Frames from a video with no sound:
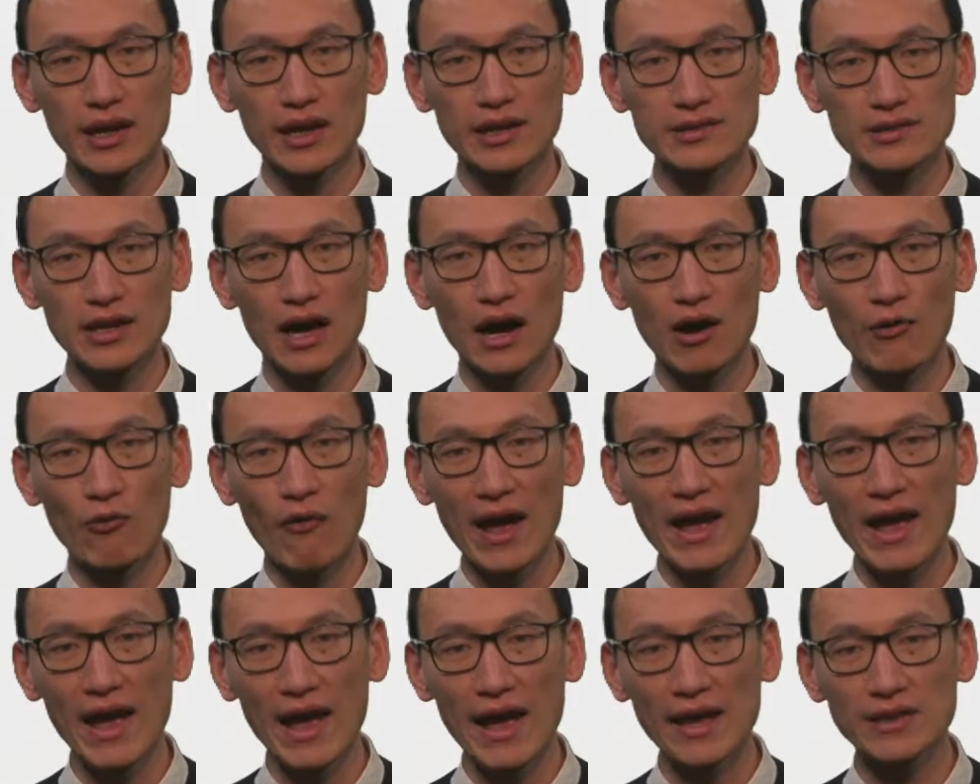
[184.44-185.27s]
on
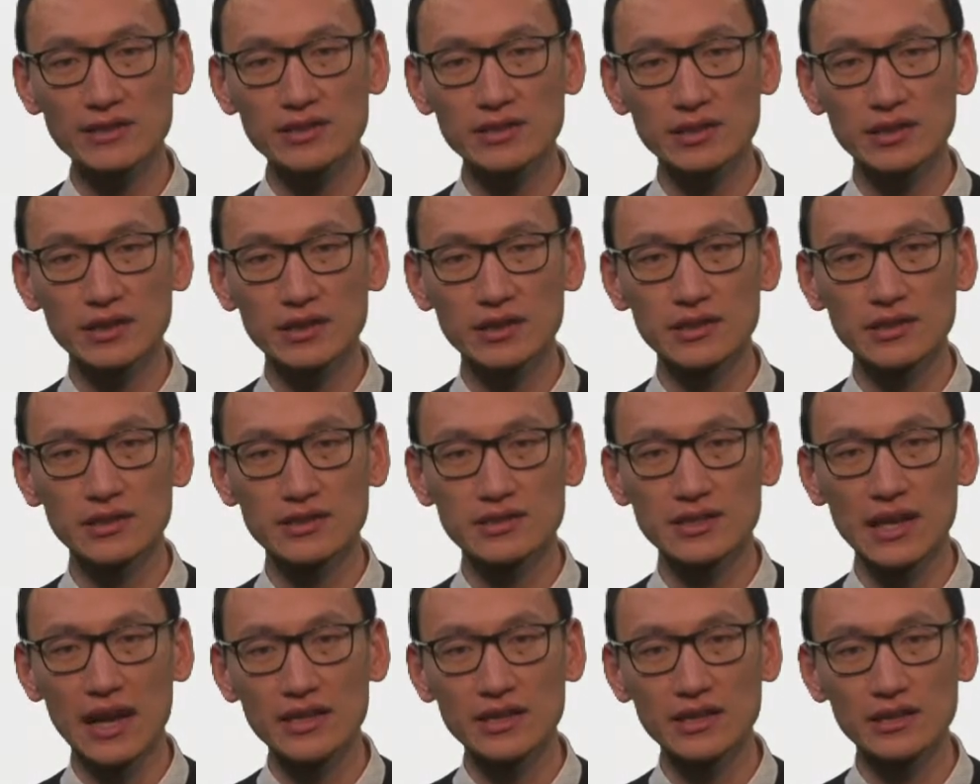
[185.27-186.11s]
one hand
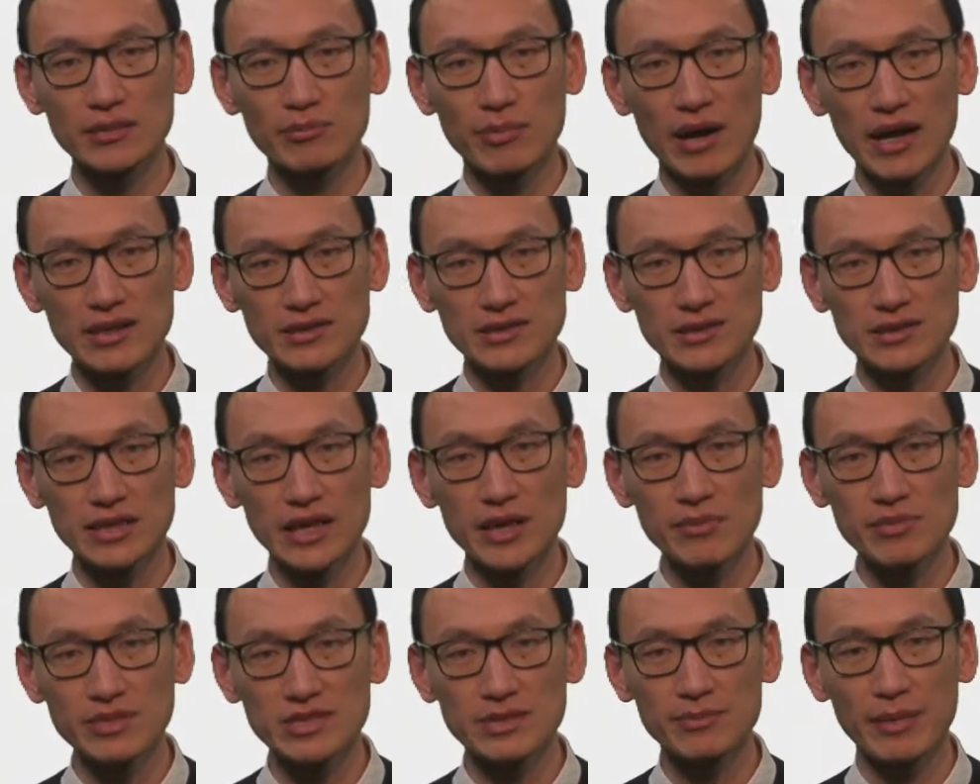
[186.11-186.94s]
decided by the
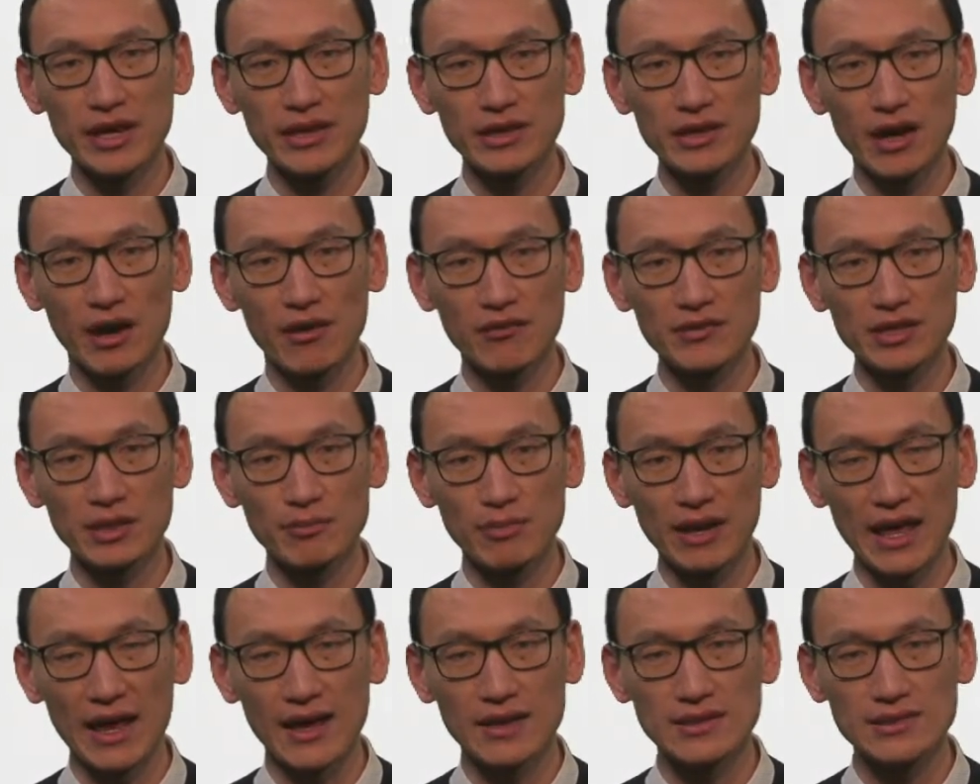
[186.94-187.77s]
tip speed of the
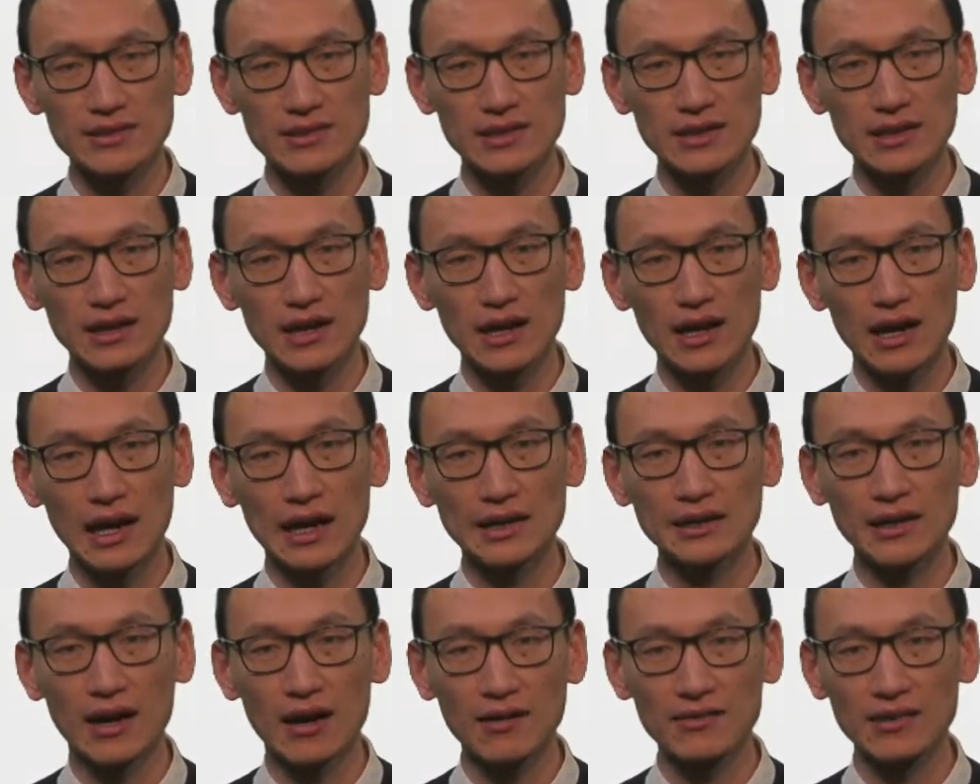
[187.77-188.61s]
blades,
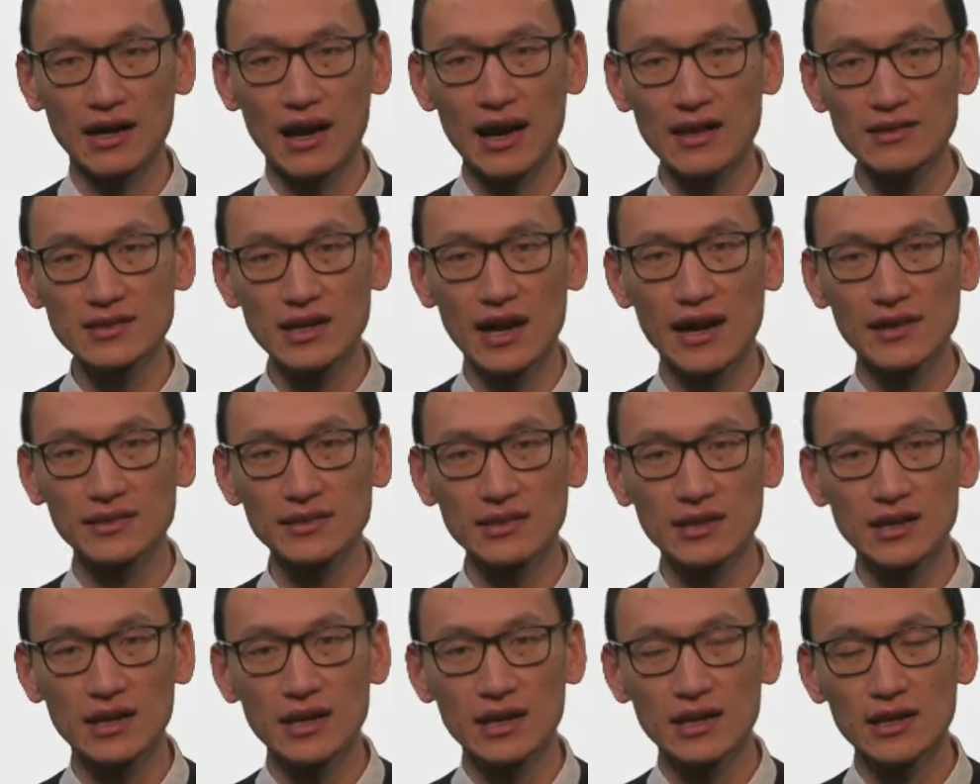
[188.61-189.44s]
and on the other hand,
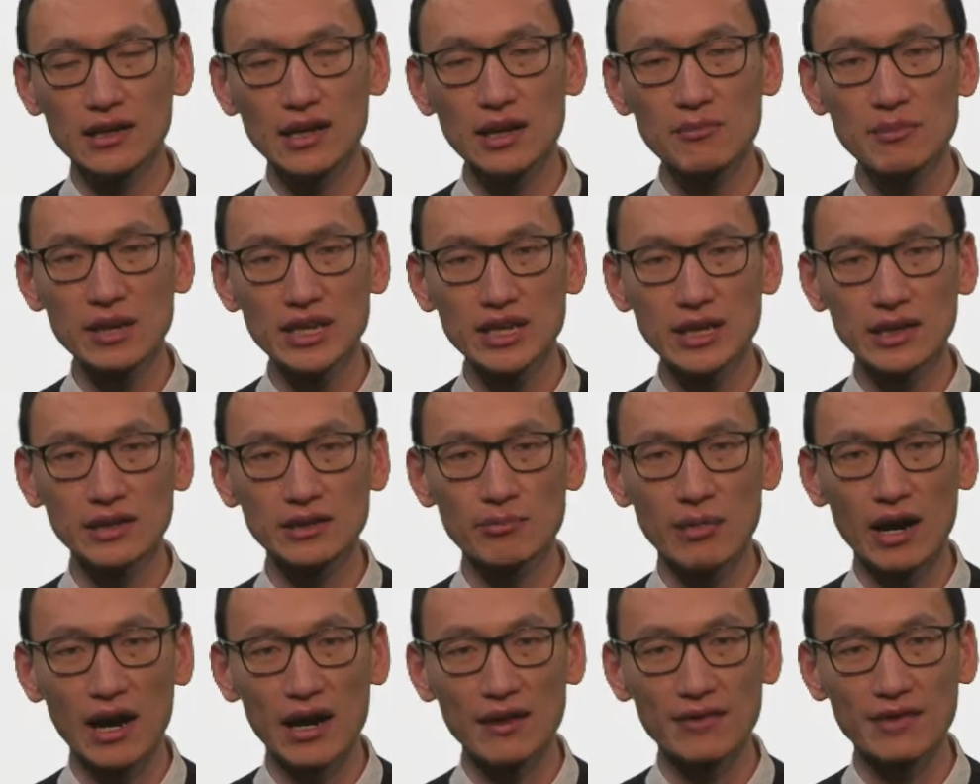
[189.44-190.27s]
limited
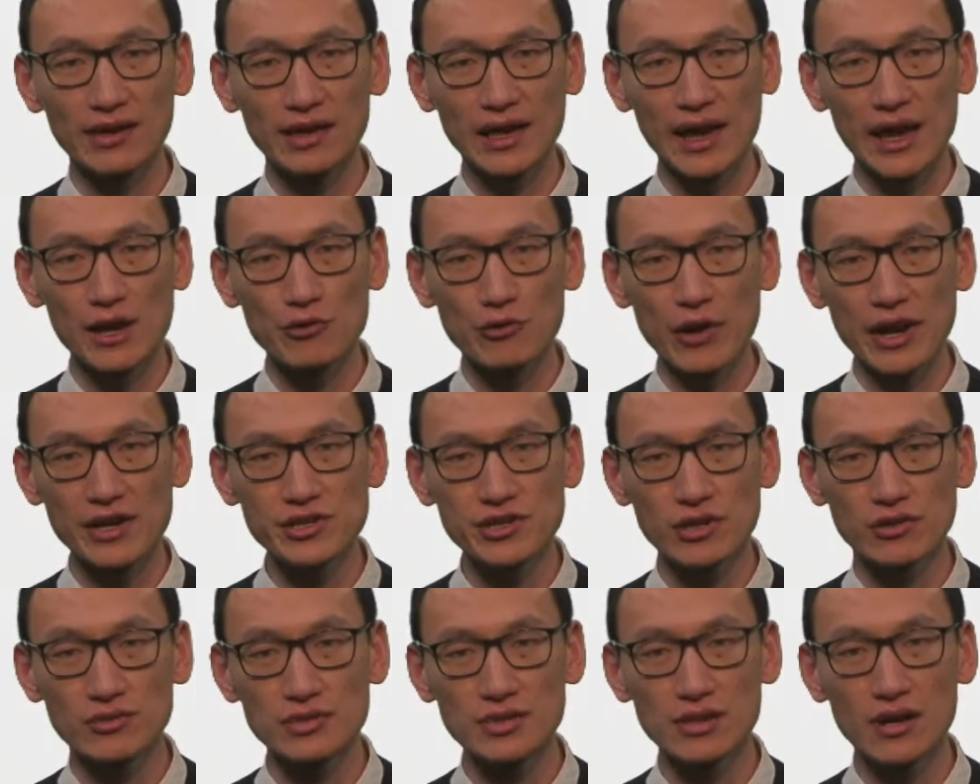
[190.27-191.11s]
by the gear
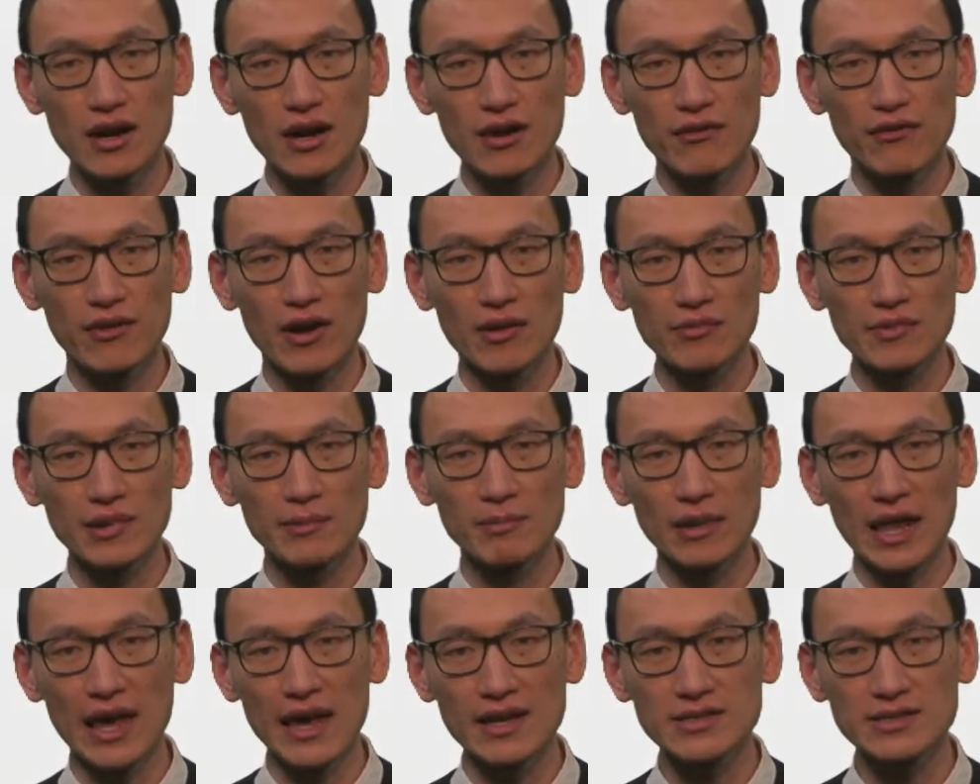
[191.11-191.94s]
ratios from the
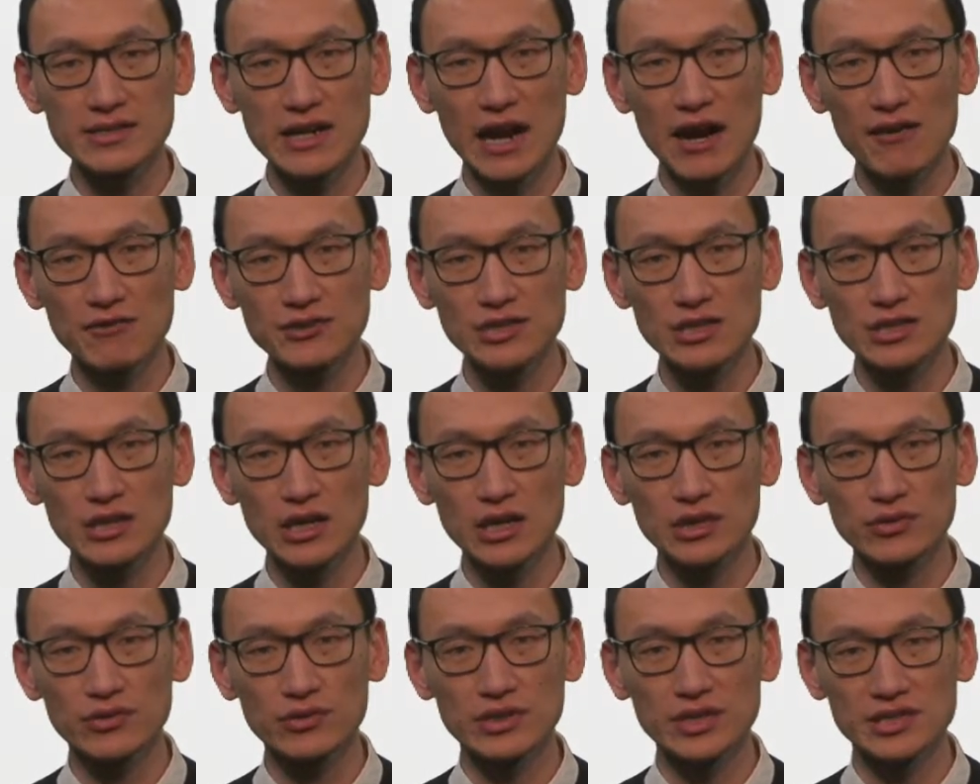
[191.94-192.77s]
blade shaft
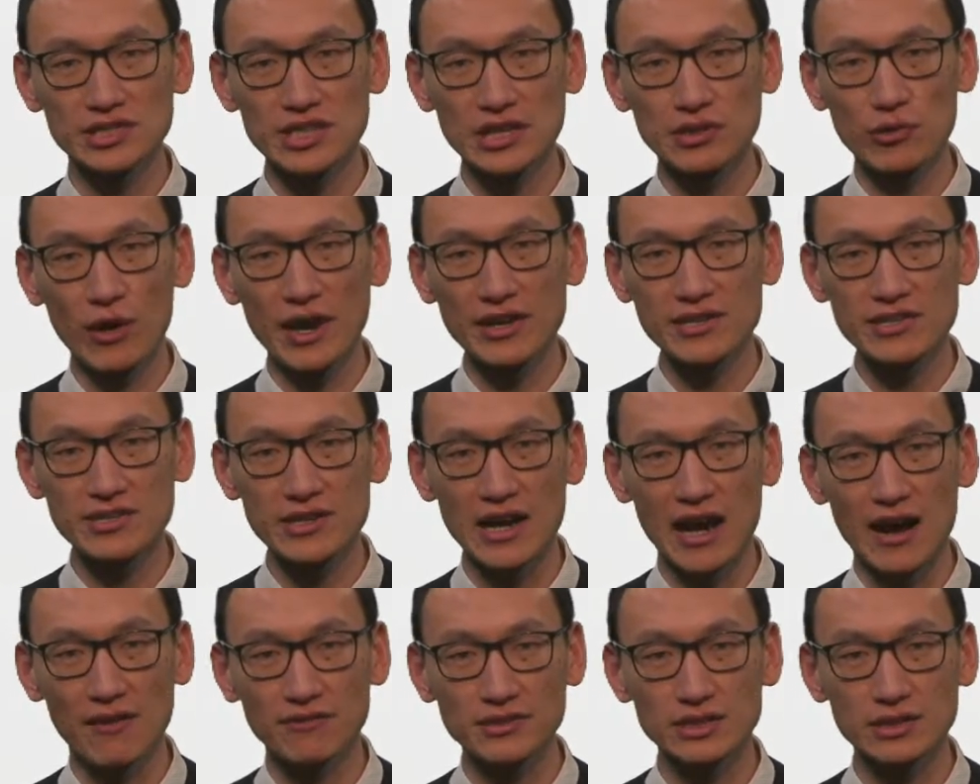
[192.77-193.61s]
to the generator
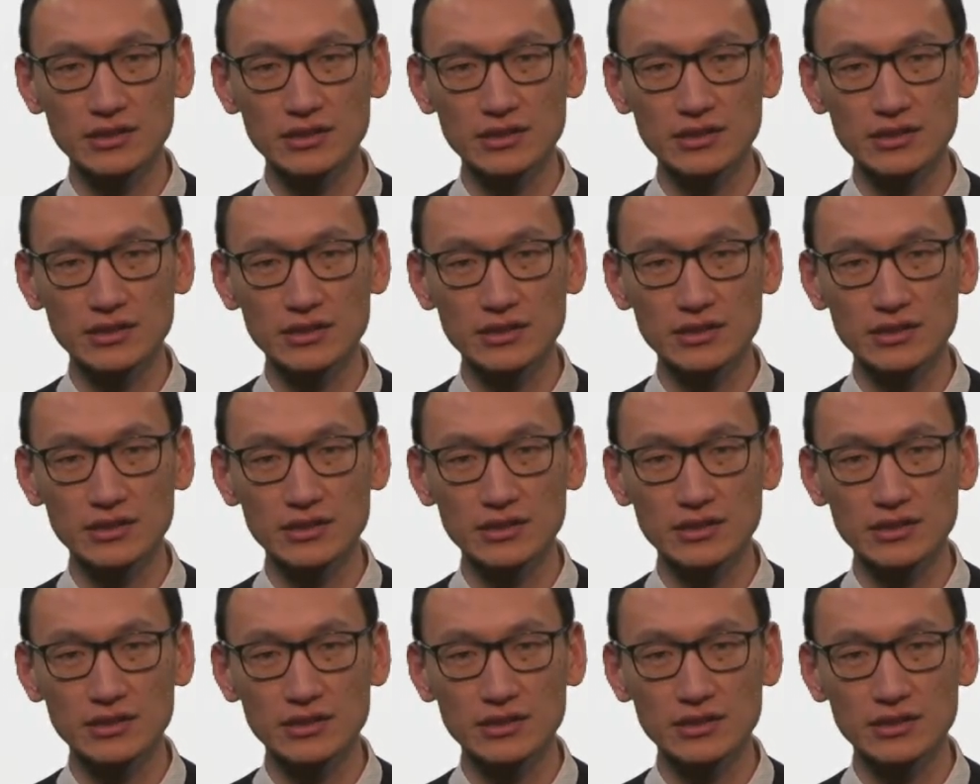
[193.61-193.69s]
shaft.